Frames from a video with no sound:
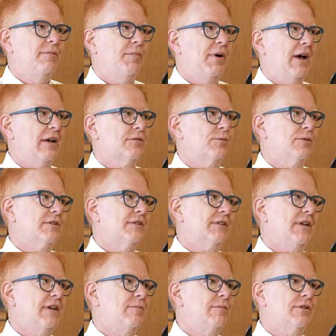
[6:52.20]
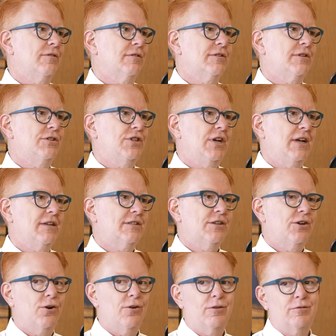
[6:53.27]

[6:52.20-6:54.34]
password schemes that are suggested, or